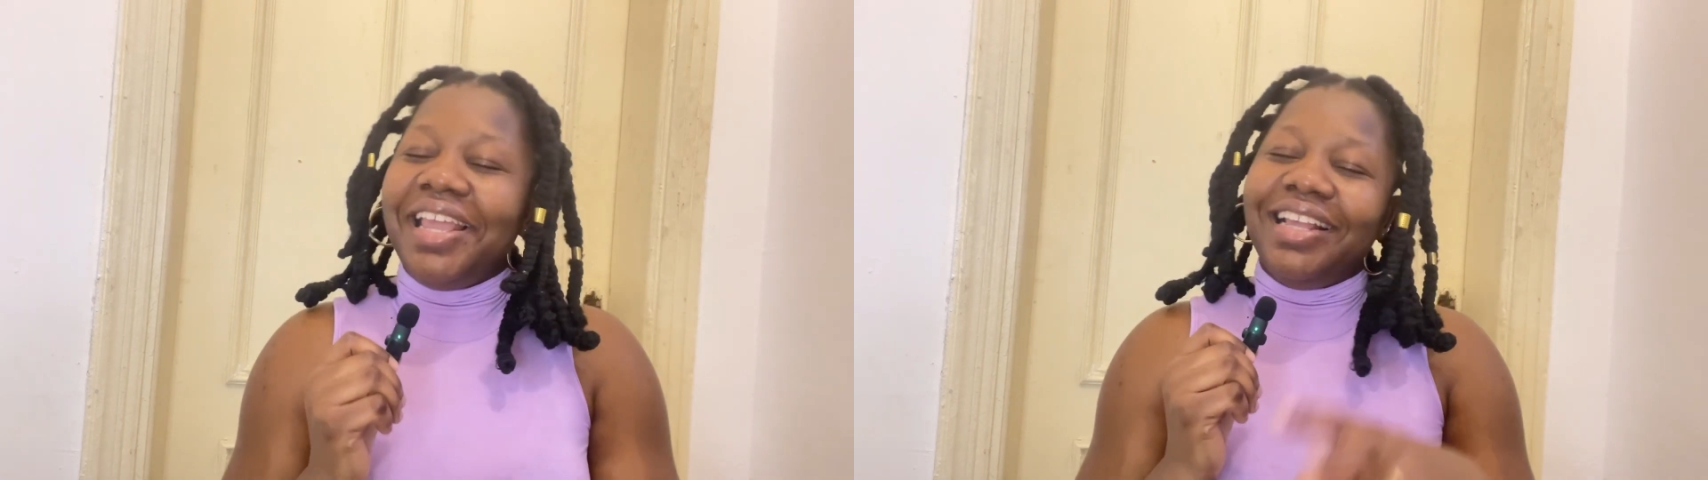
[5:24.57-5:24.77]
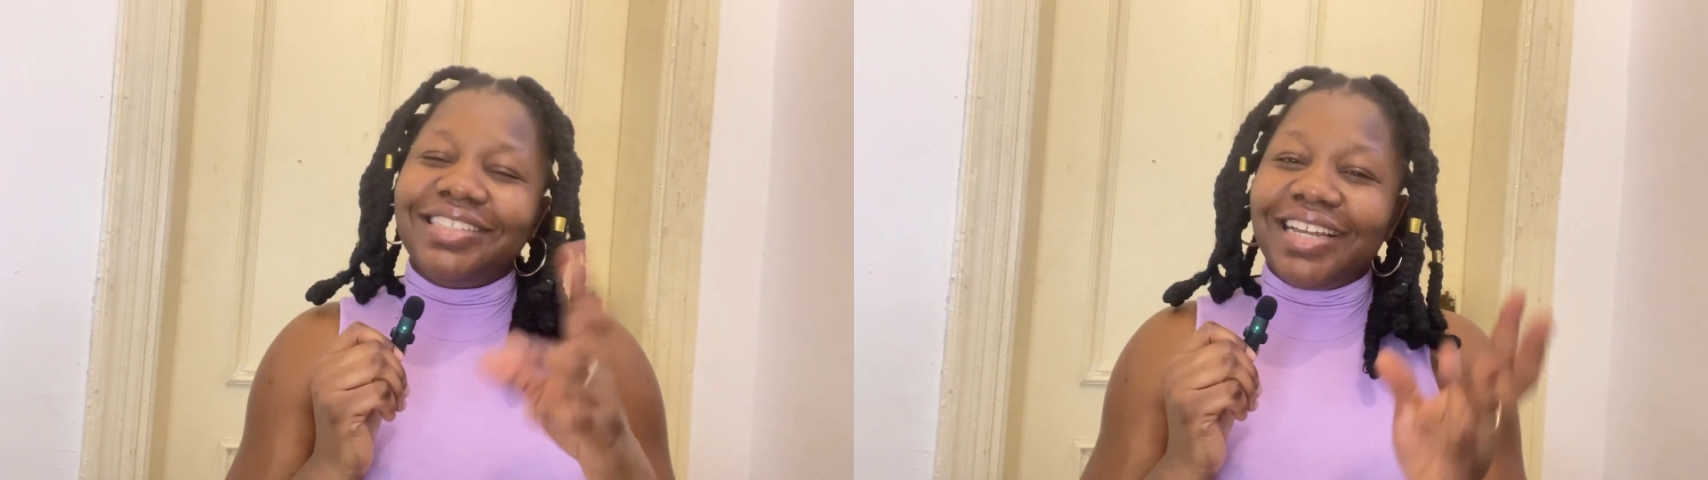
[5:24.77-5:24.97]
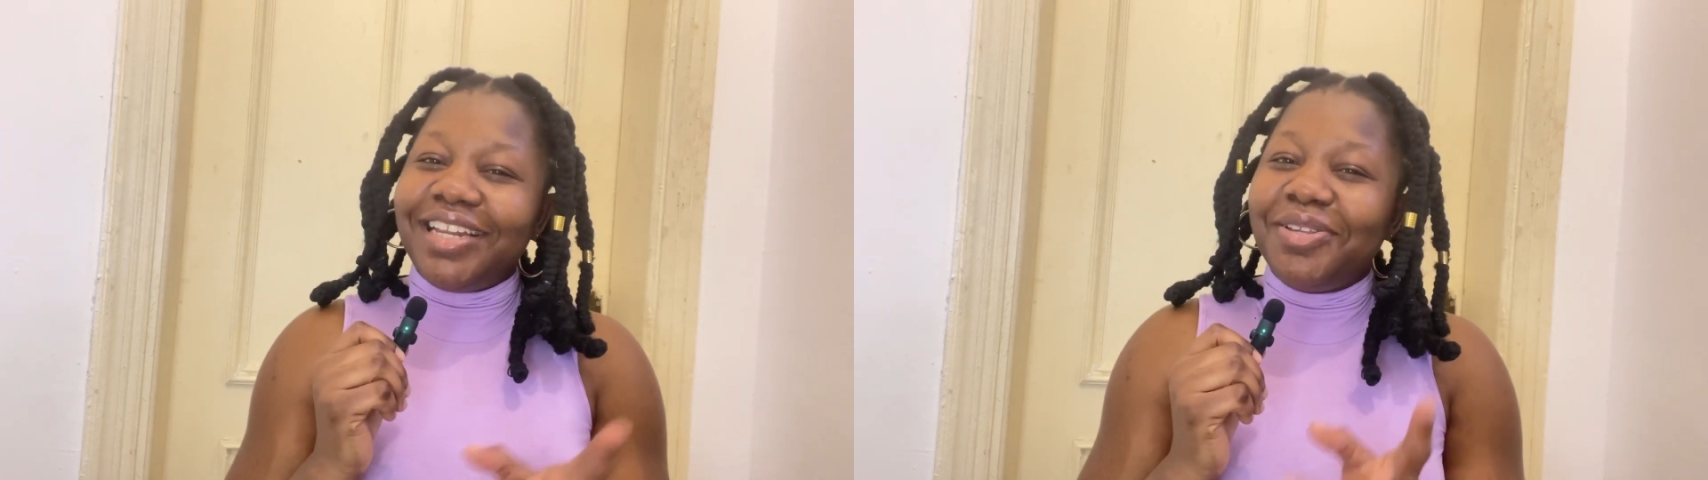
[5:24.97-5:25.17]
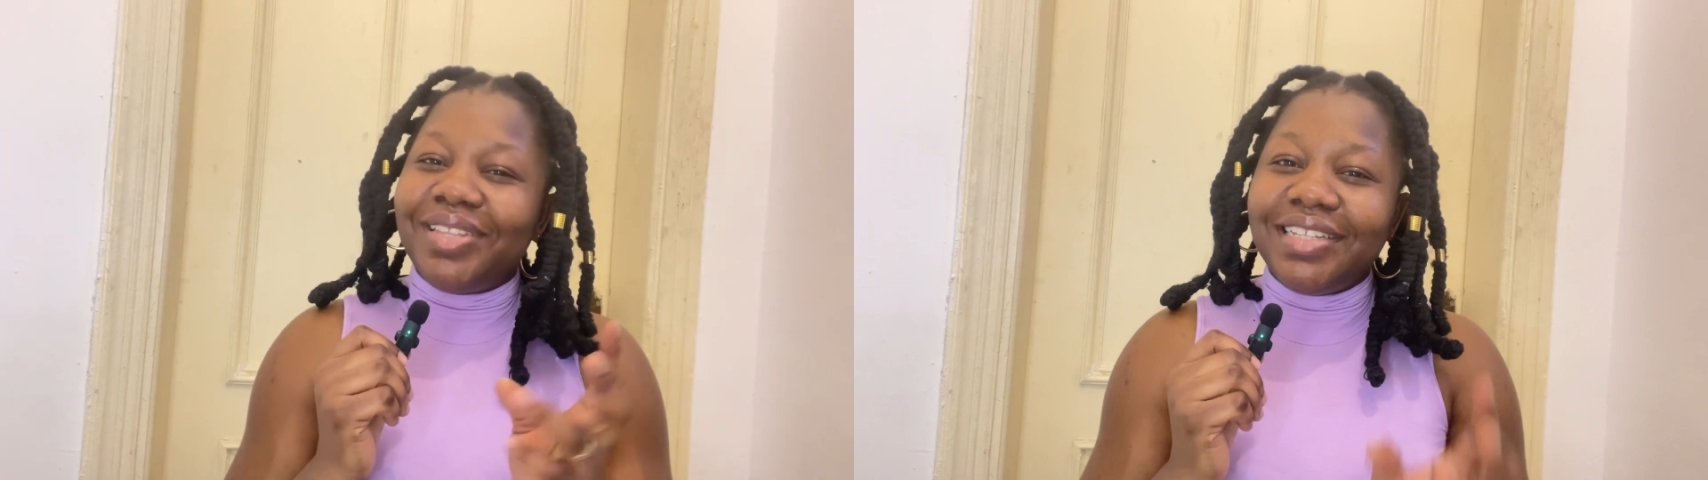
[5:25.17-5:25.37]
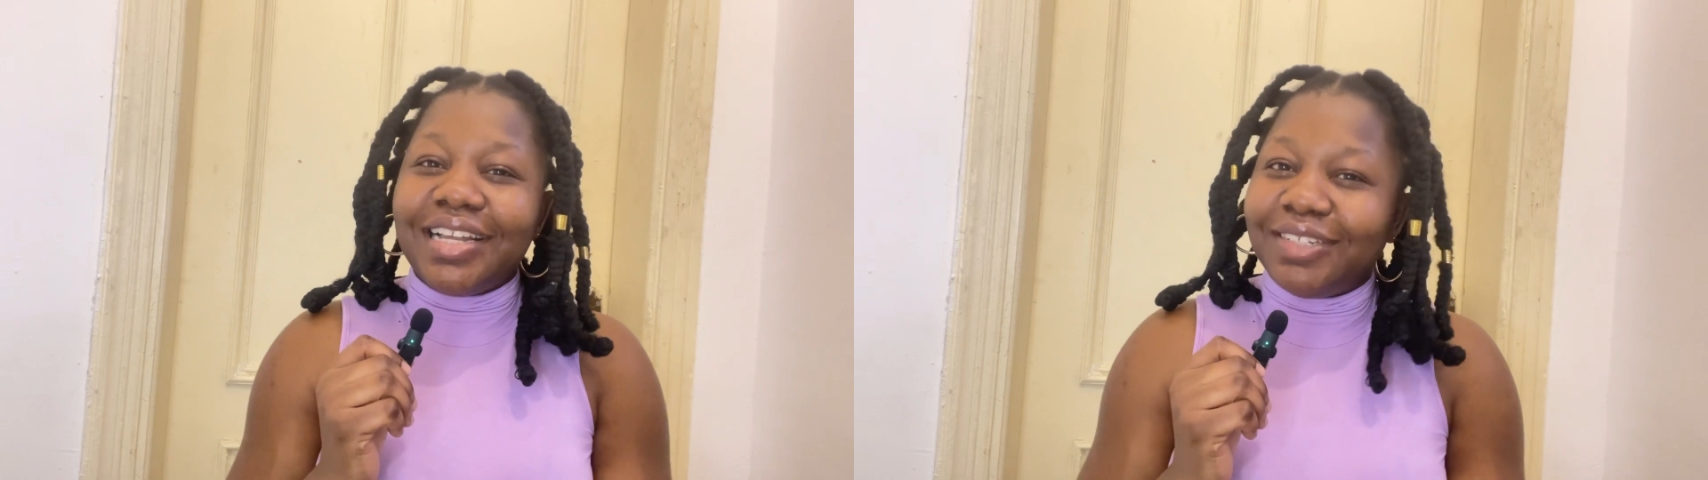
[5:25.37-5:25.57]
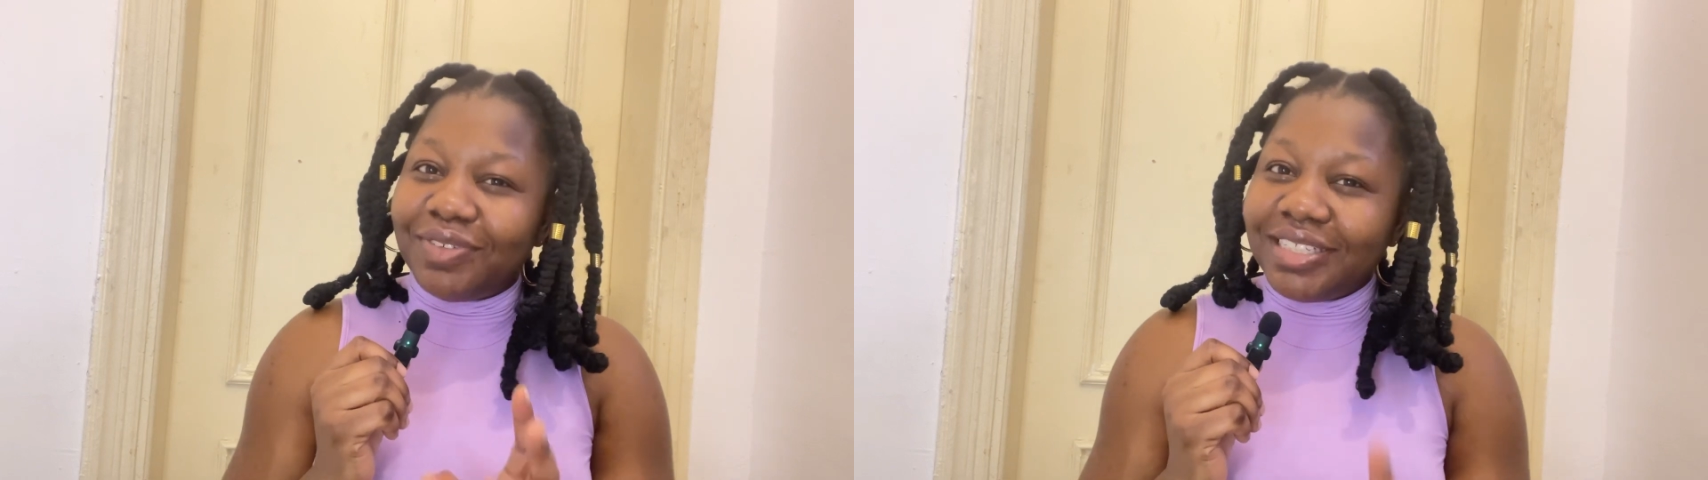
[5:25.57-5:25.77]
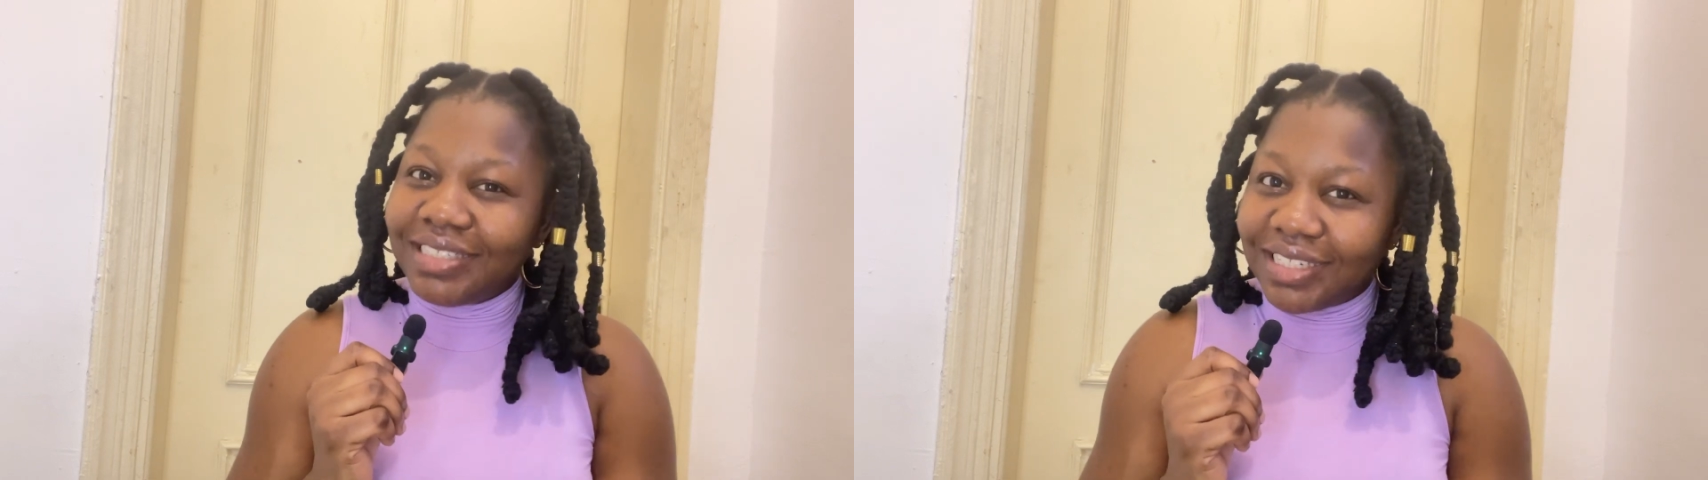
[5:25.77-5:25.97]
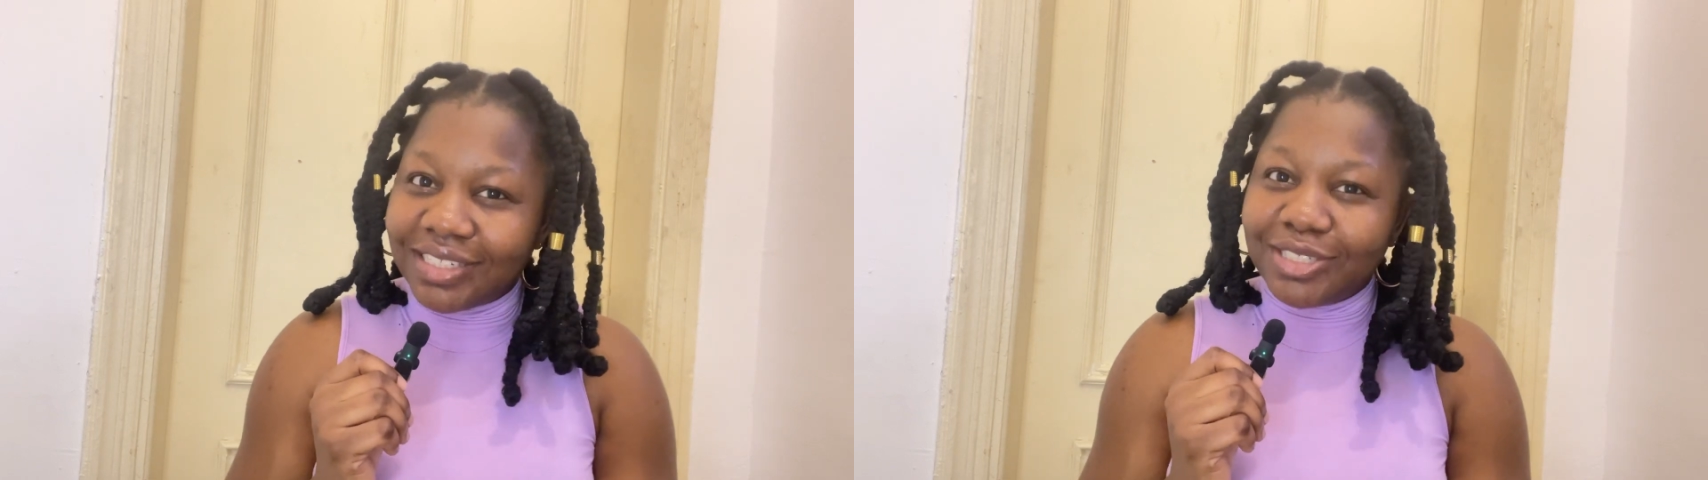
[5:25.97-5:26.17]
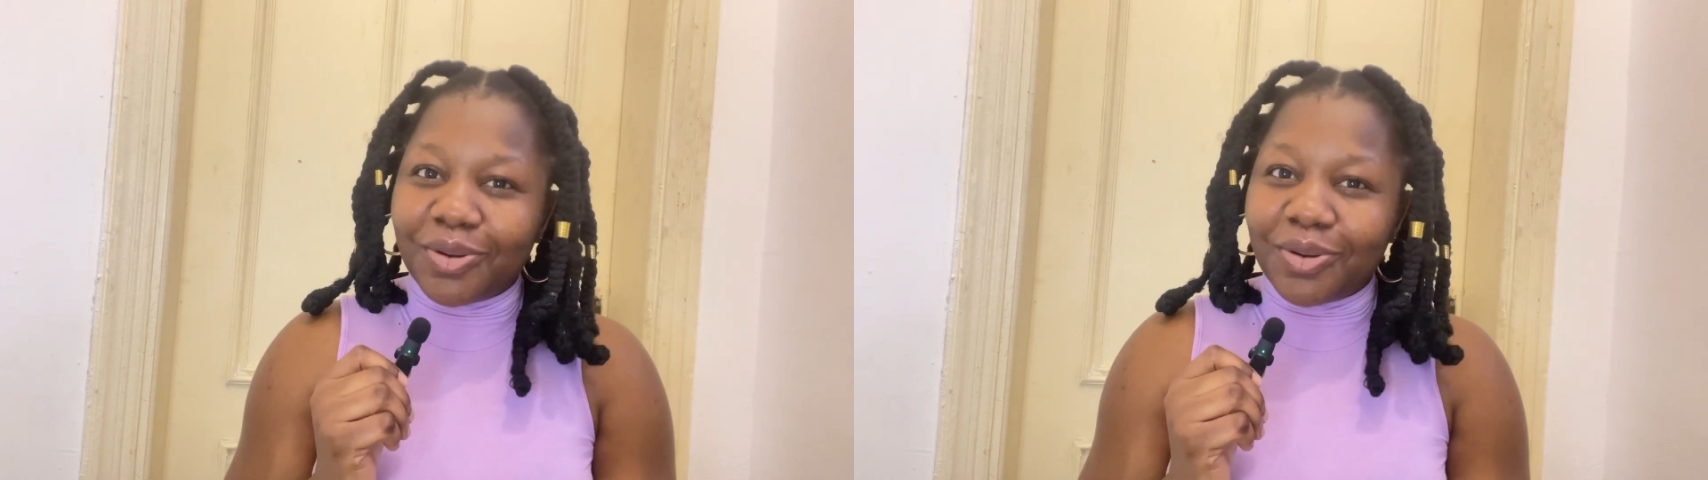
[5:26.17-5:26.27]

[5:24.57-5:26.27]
It's either you take the advantage